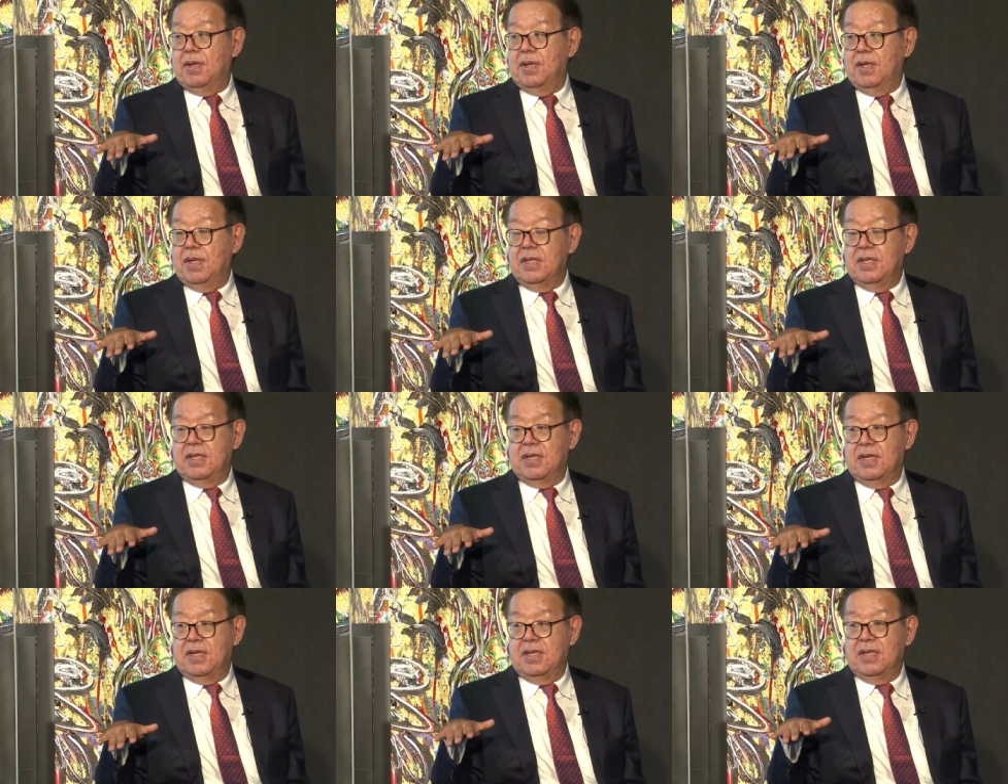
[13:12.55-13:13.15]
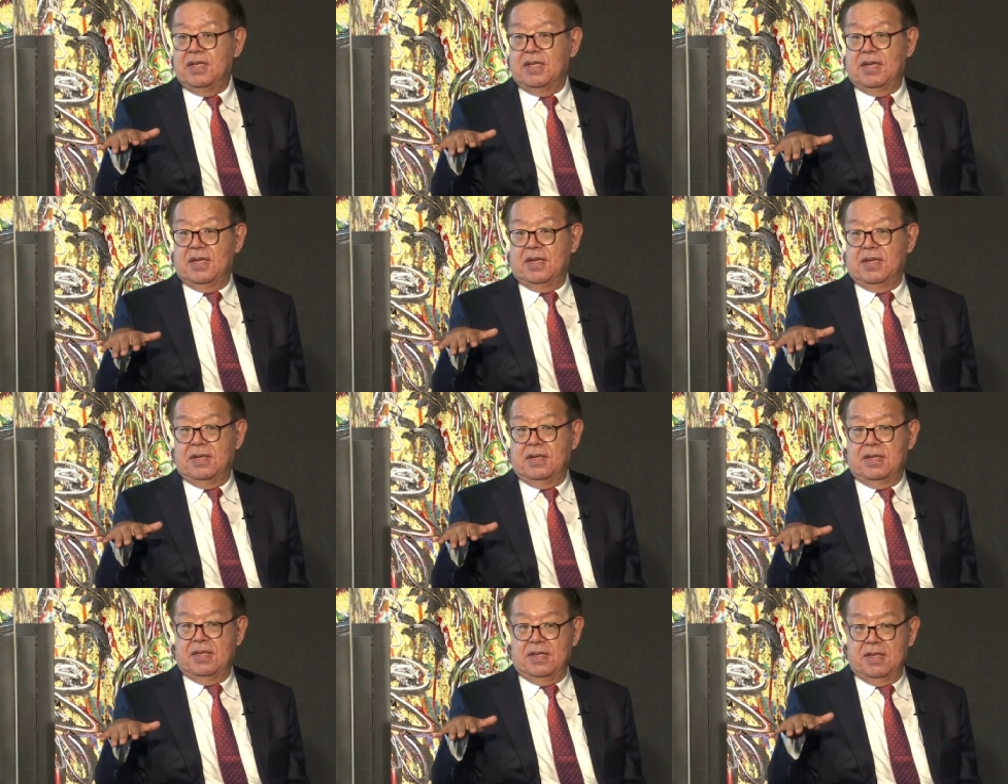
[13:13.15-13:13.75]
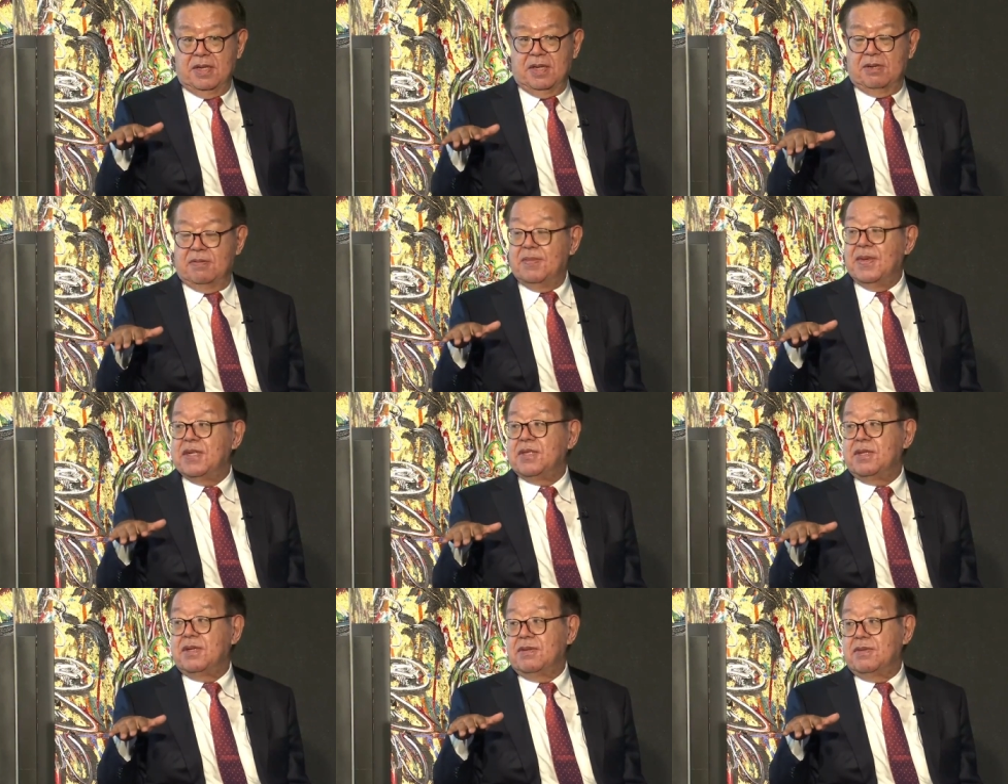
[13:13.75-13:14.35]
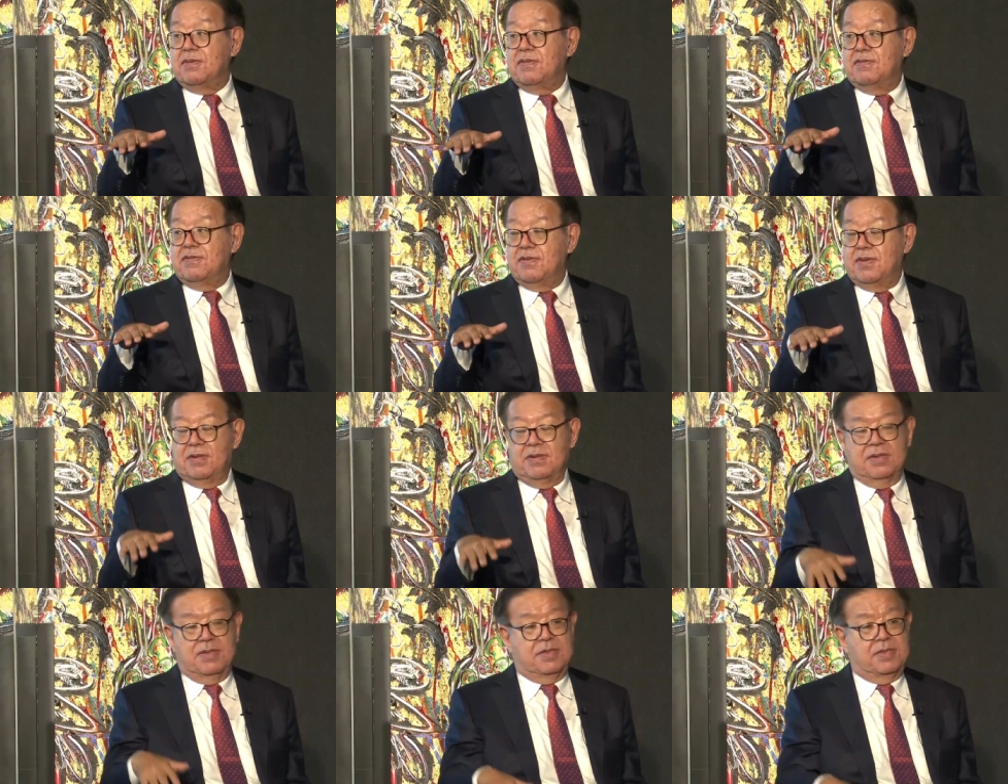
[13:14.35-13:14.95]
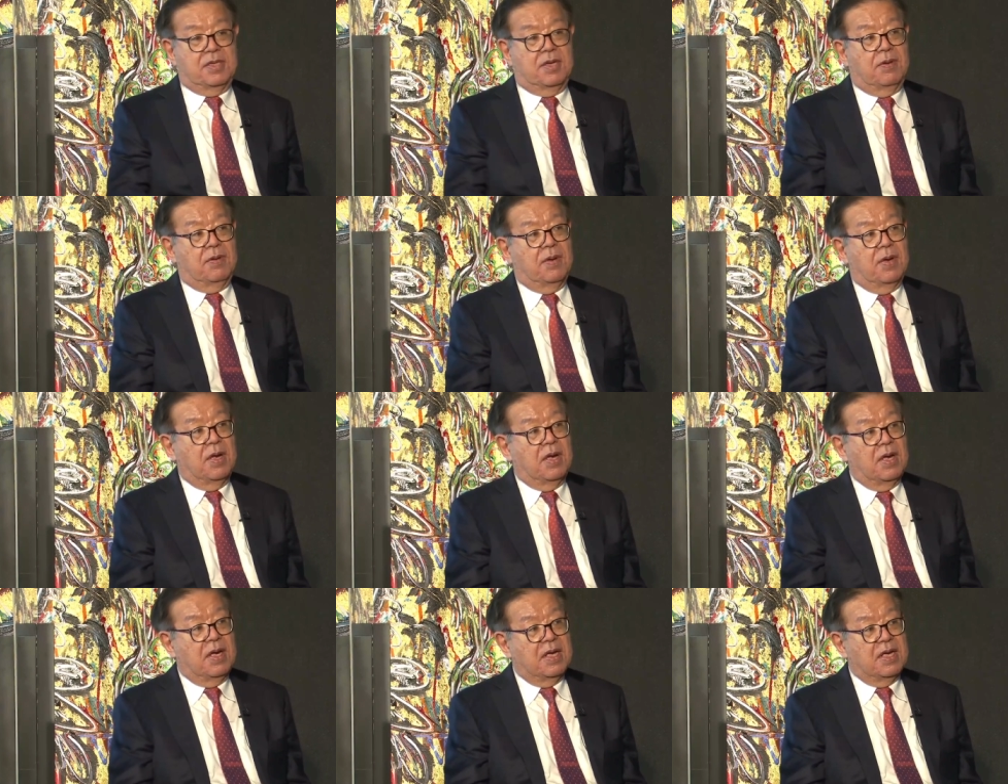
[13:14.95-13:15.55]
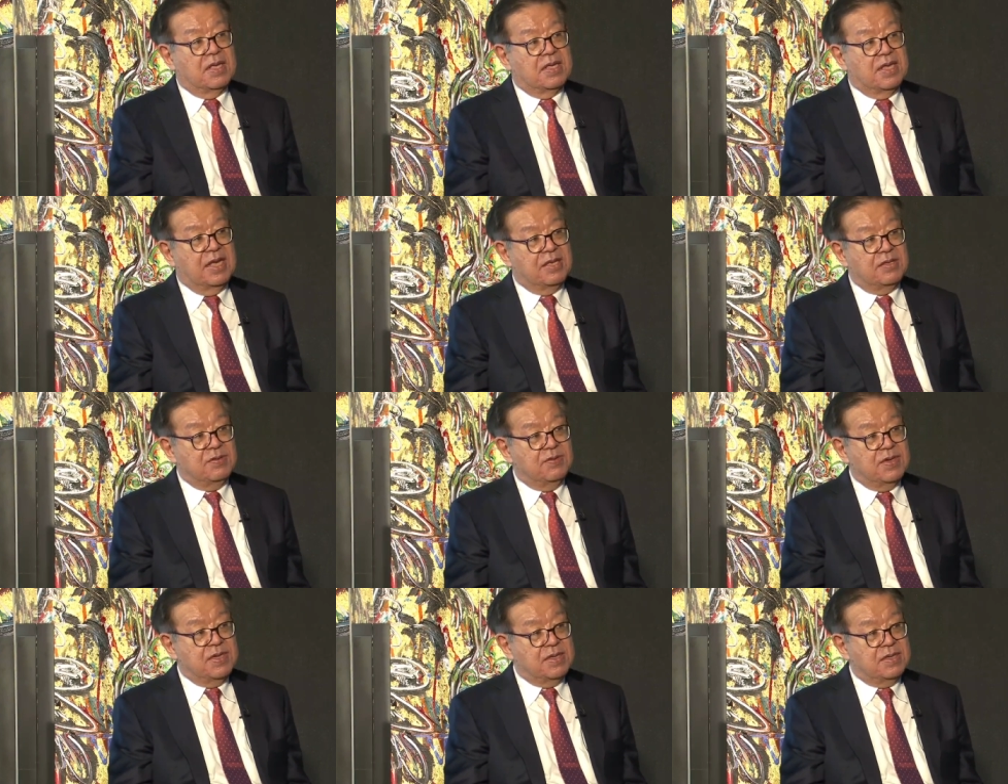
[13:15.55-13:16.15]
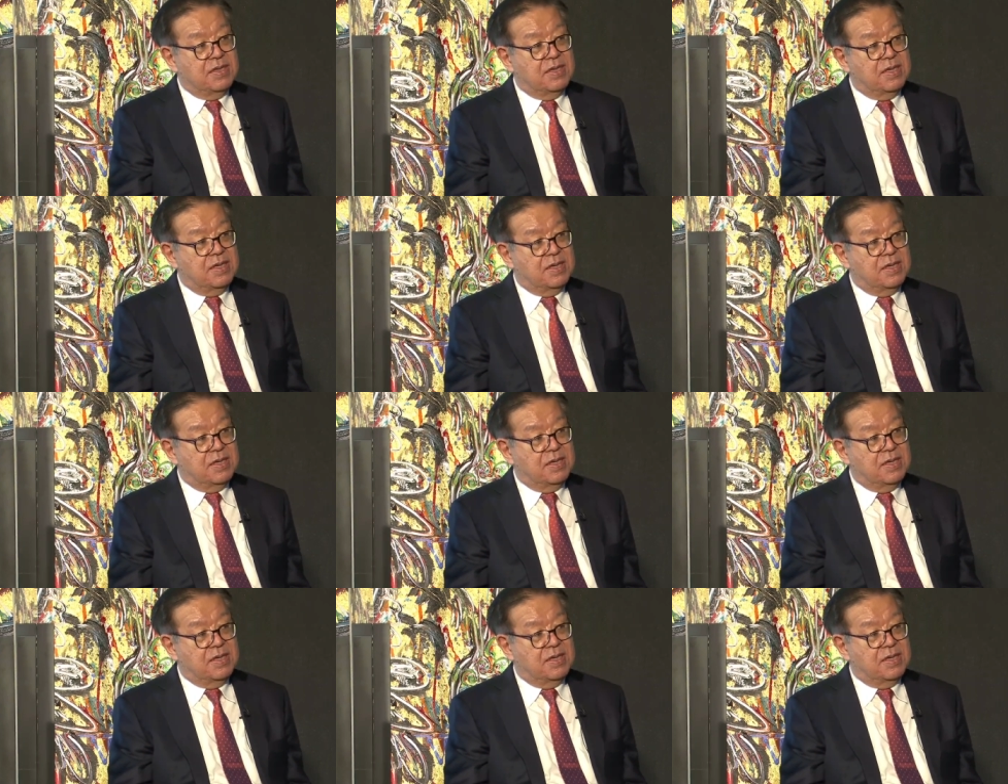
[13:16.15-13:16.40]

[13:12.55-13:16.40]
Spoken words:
in the commercial field. So that's what